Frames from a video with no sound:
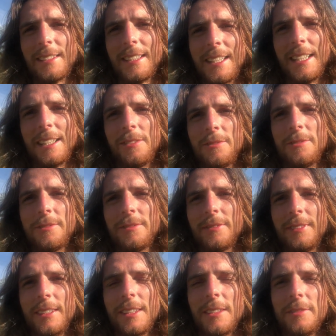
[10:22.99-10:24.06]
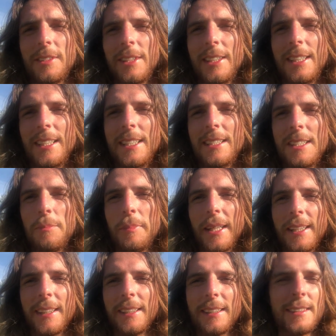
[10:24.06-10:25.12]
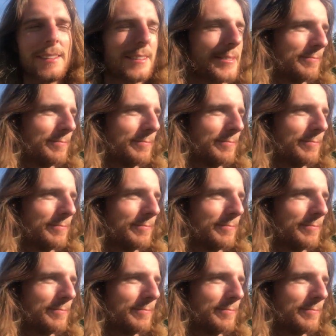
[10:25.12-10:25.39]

have, very easy pickings.